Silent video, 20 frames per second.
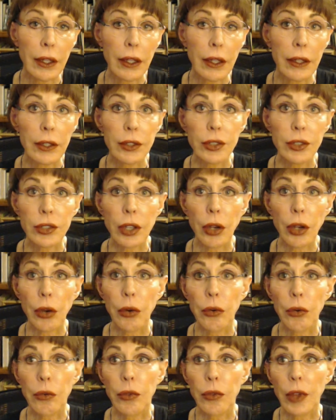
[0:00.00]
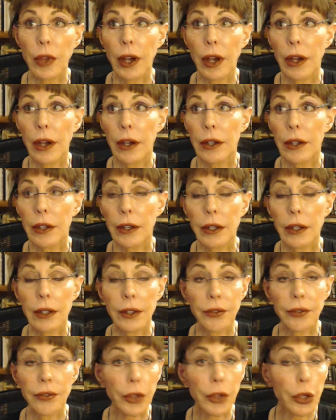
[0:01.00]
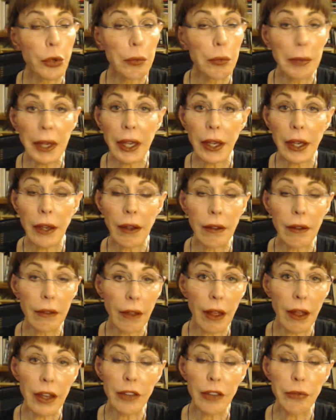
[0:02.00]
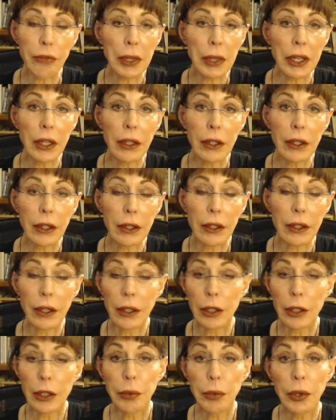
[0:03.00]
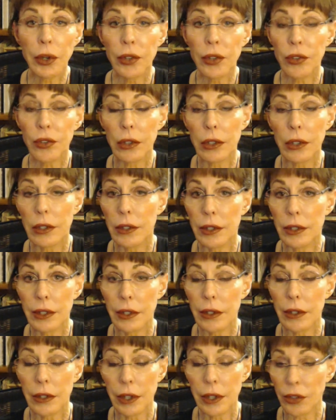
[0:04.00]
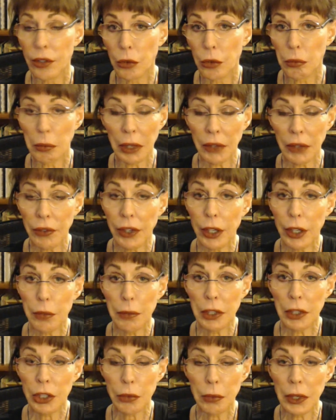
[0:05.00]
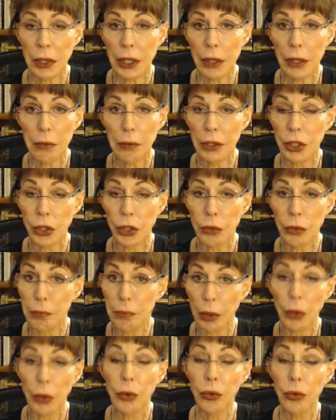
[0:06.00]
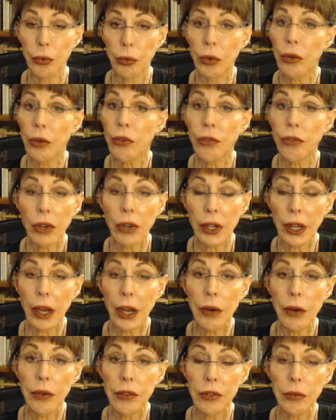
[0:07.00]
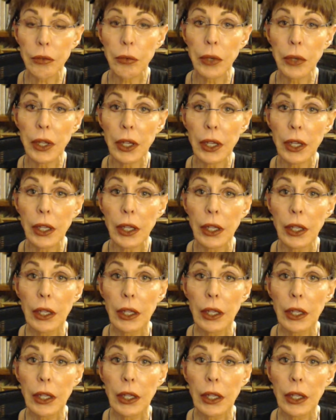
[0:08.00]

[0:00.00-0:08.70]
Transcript: So that if you make a lot of money and the other person doesn't make very much money, but you both work 40 hours a week,